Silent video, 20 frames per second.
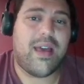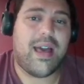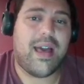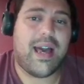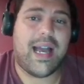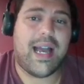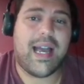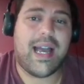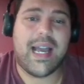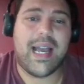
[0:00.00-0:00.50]

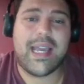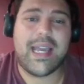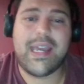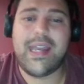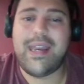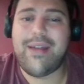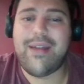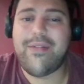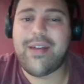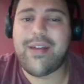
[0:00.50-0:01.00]
I could
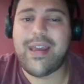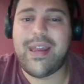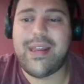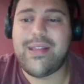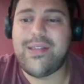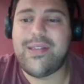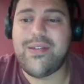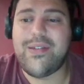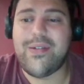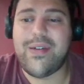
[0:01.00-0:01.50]
never get
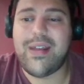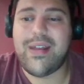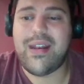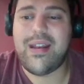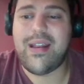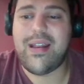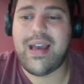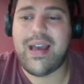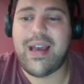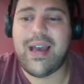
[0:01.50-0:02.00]
into it.
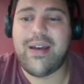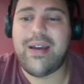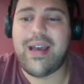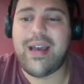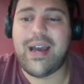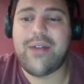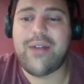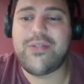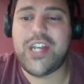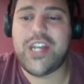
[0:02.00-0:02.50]

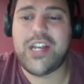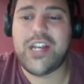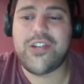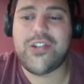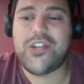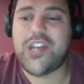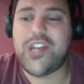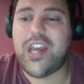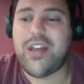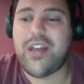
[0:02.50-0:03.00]
I would change the
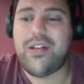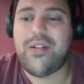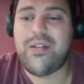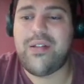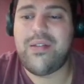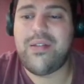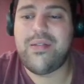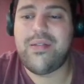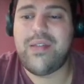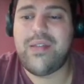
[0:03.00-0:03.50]

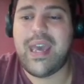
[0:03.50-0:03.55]
channel.